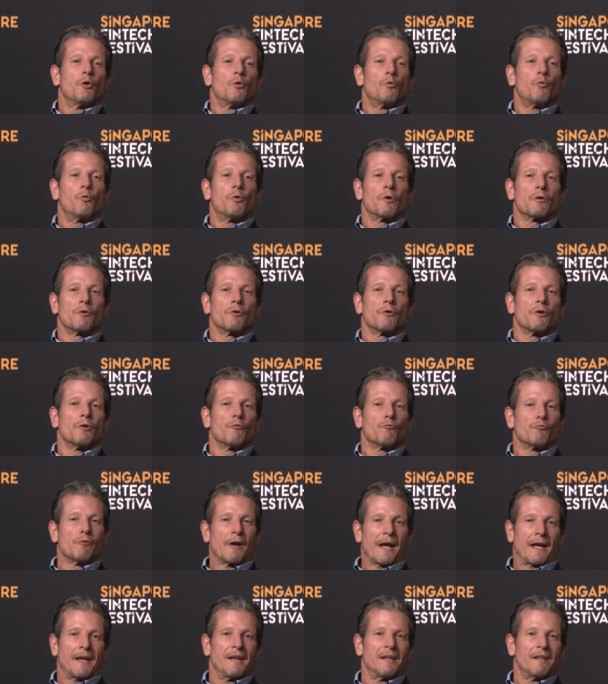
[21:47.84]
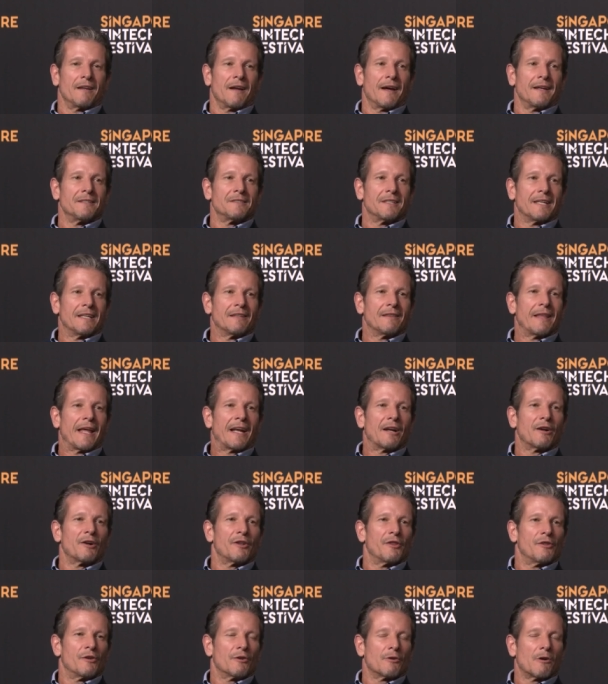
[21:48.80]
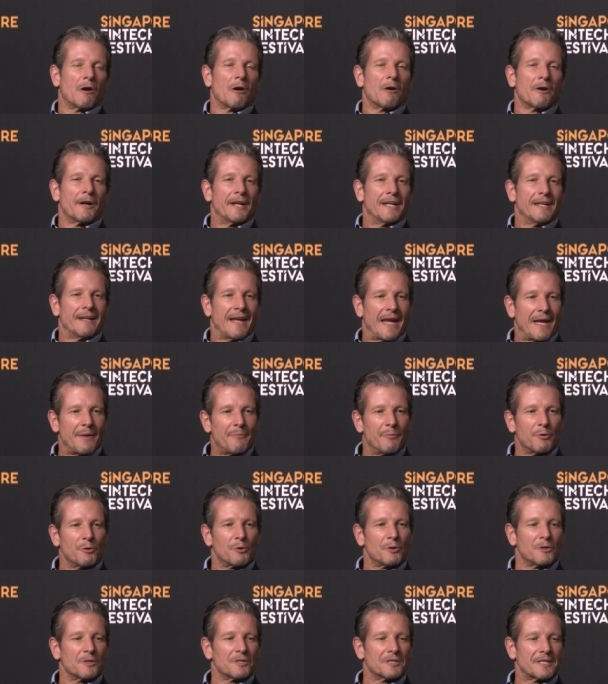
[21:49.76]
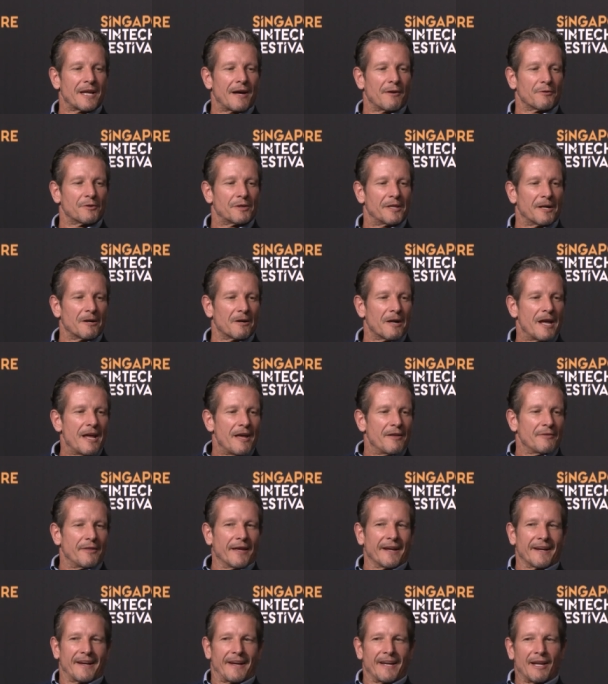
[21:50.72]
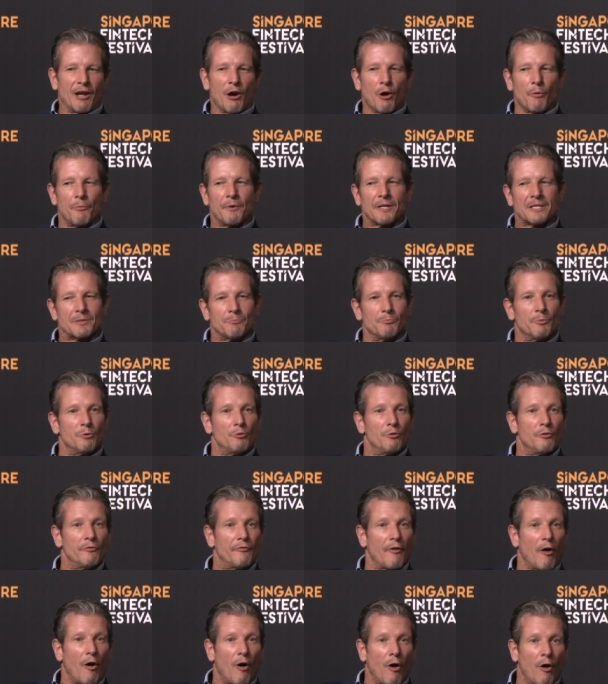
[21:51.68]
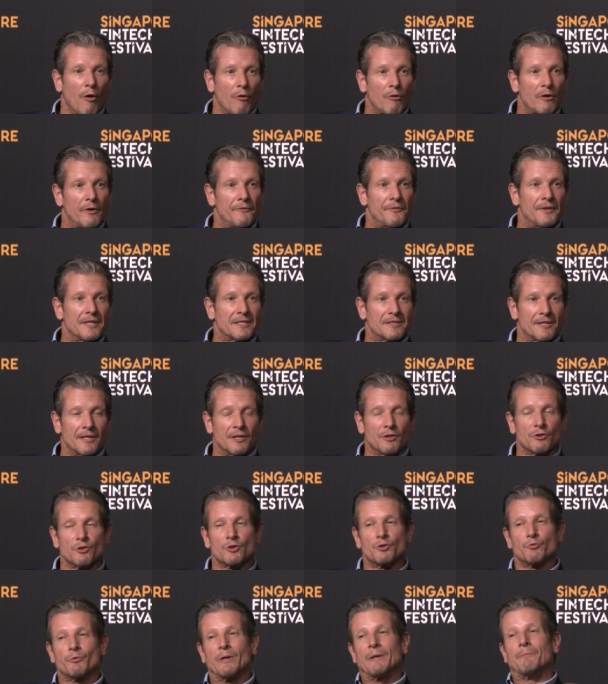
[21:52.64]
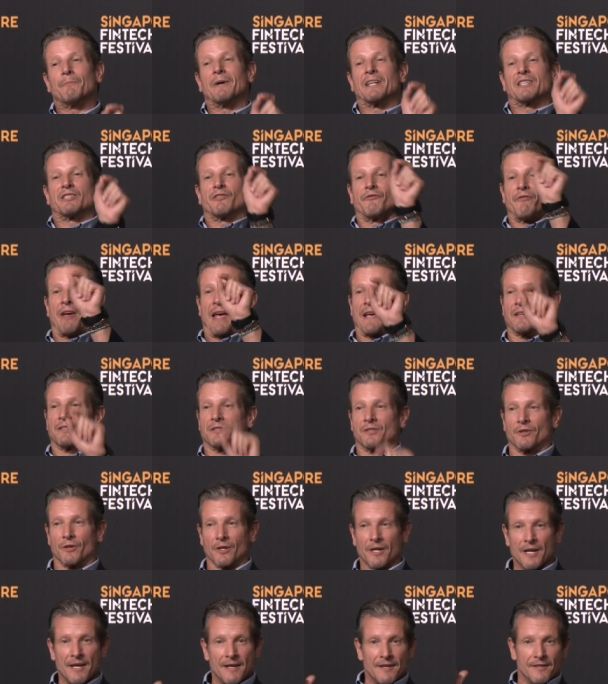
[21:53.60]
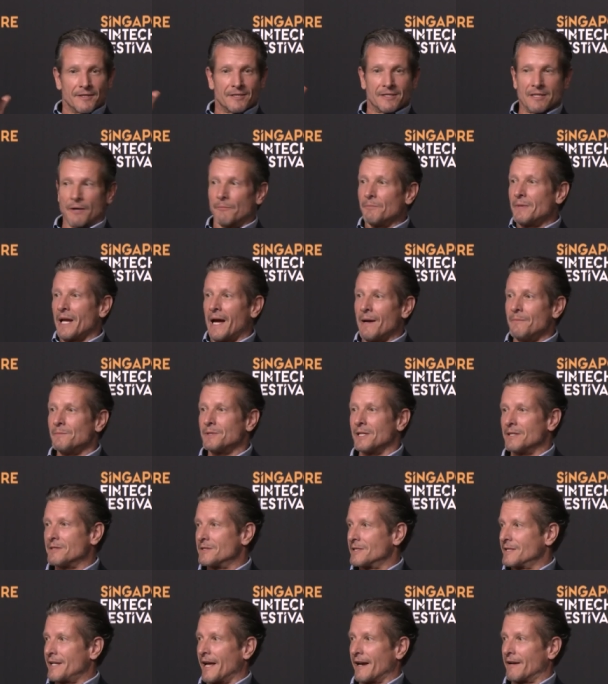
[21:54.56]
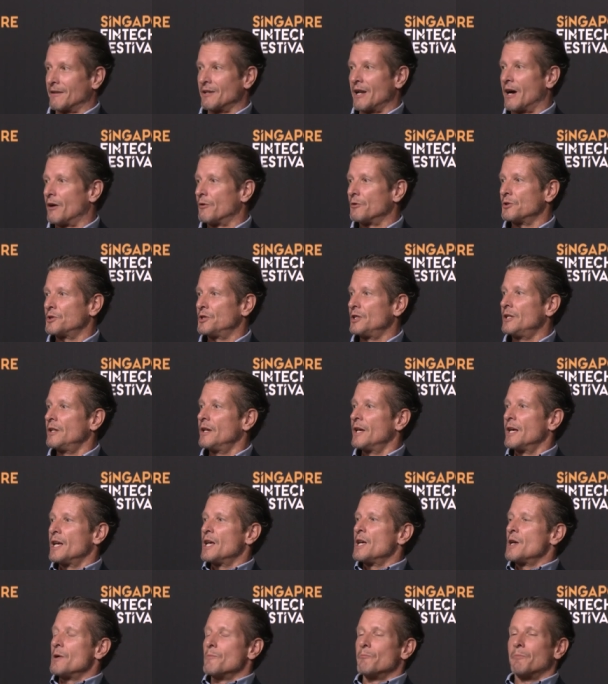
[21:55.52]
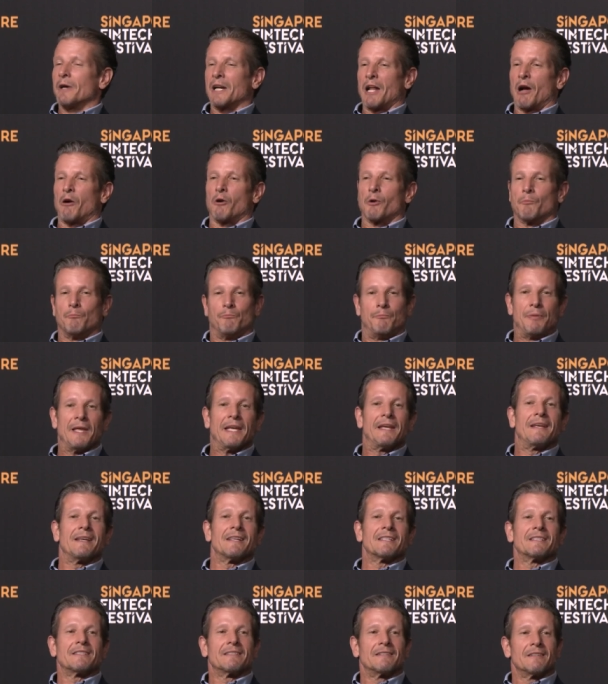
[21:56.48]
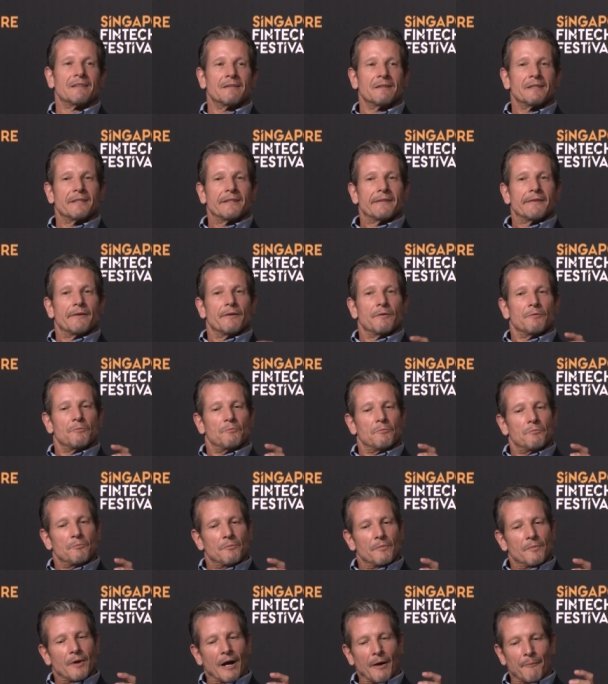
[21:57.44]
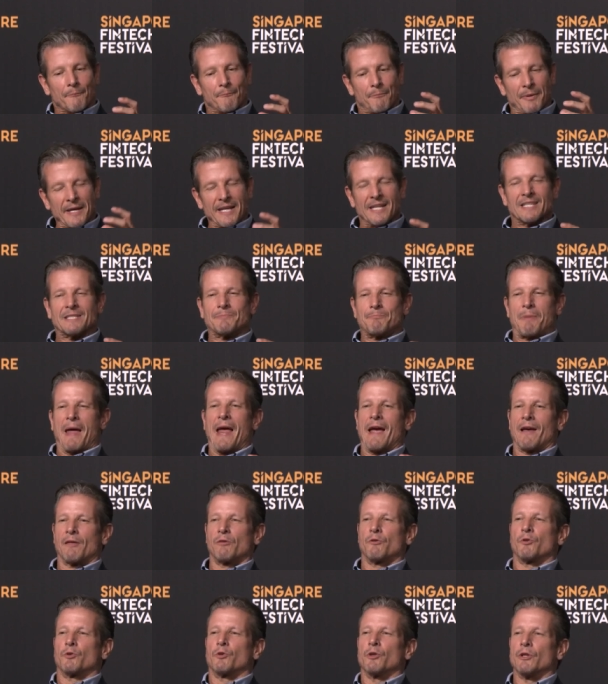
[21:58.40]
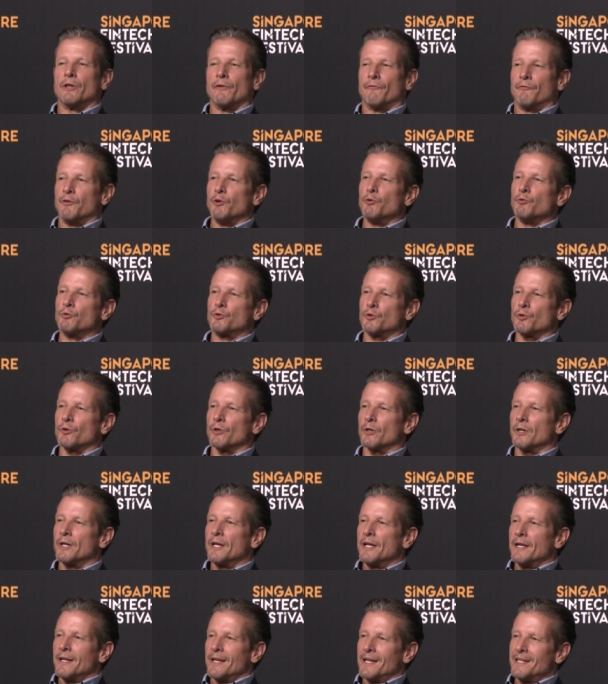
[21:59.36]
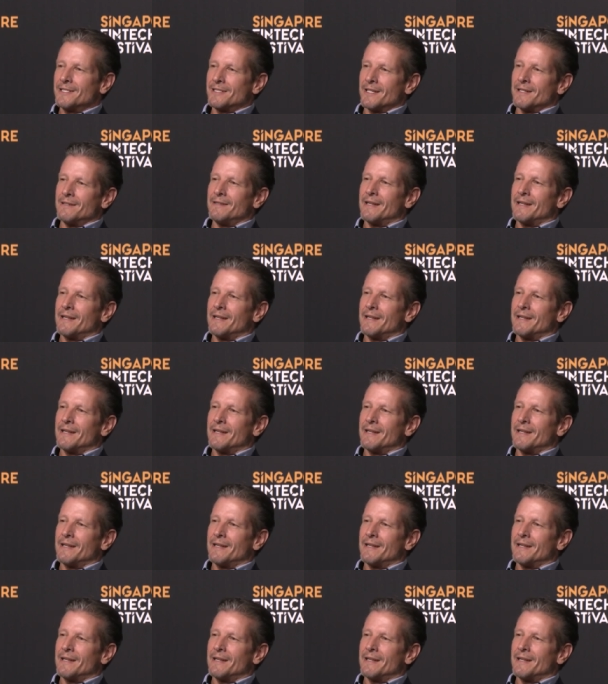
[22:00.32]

or recognizing that there are enablers out there that can help us move all of this industry much faster. Sometimes it's technology, but our biggest path to the future isn't